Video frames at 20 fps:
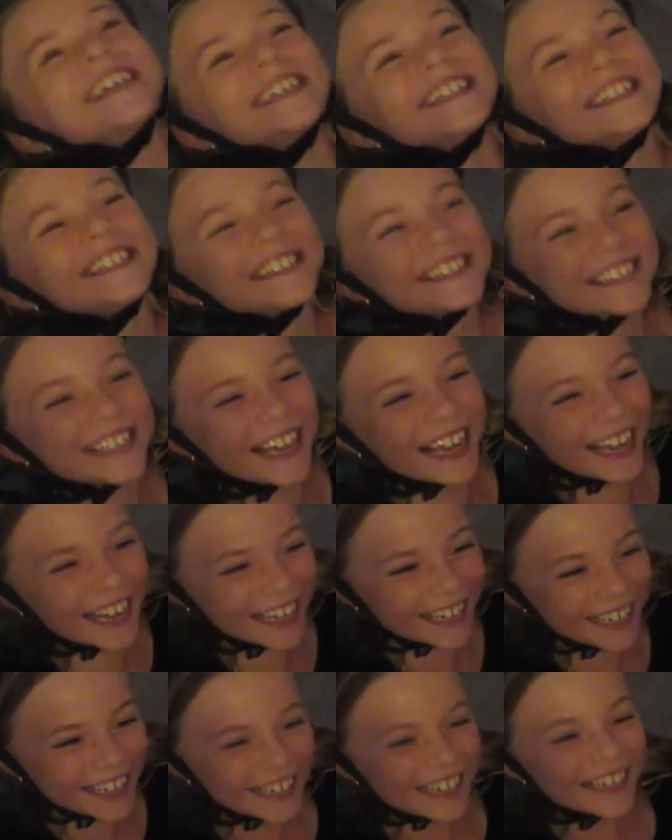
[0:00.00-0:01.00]
it,
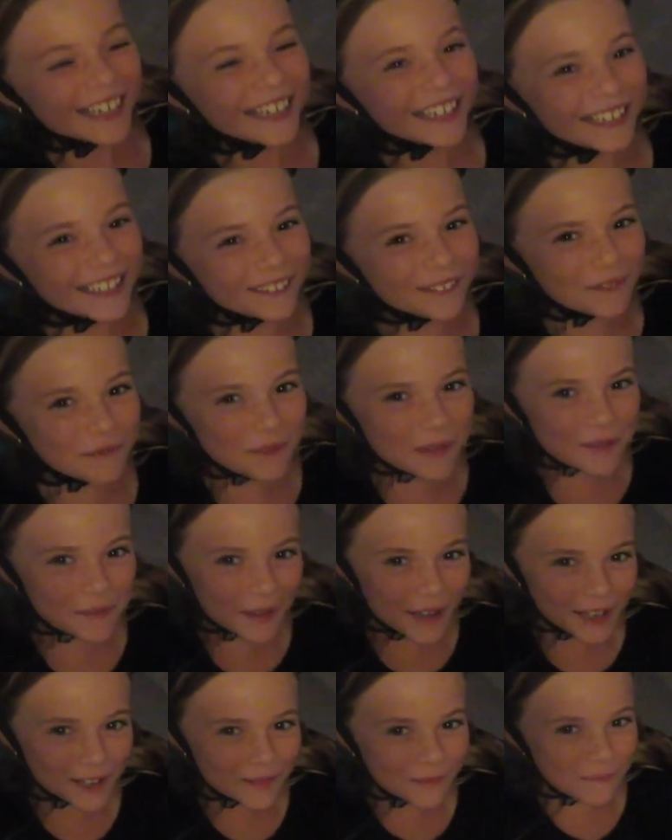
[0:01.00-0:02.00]
it would be
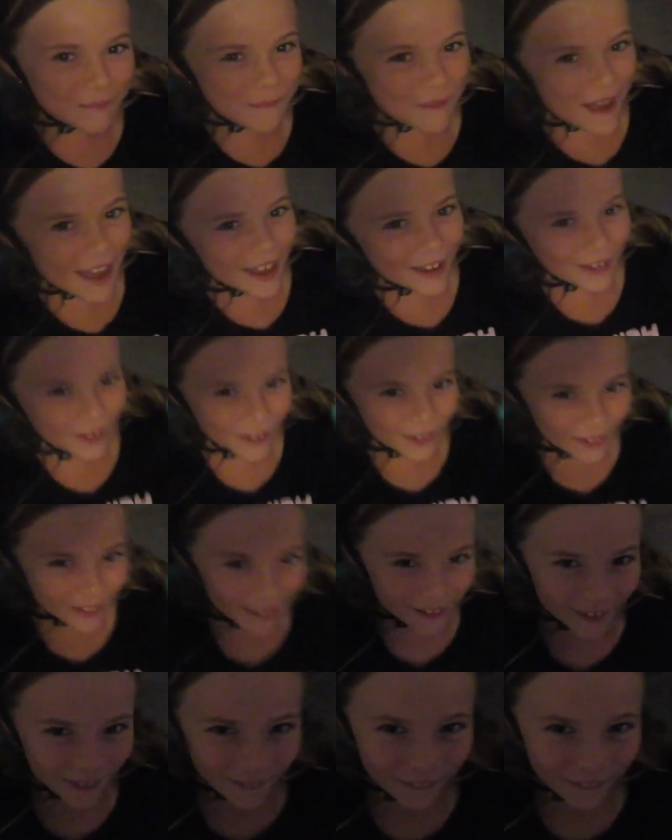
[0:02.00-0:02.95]
much better